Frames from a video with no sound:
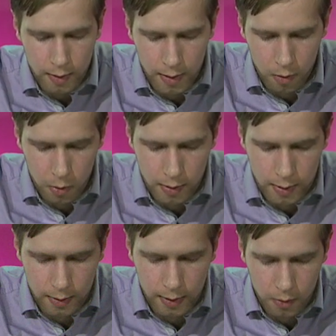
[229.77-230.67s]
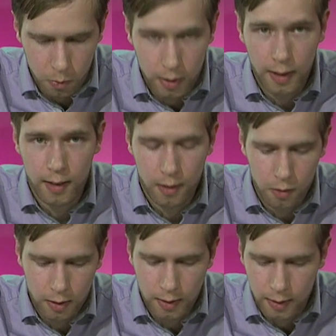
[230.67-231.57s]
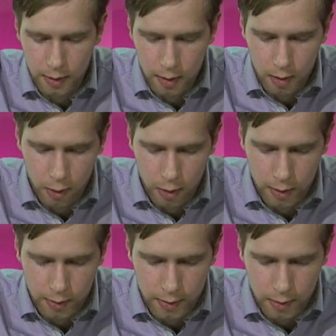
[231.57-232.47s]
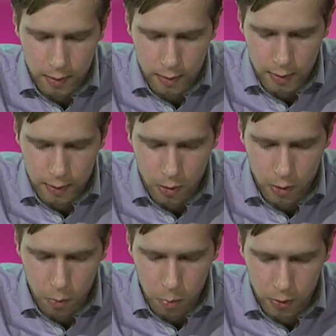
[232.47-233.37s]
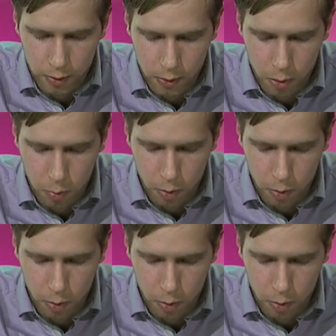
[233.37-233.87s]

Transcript: Then we said that we had earnings that corresponds to the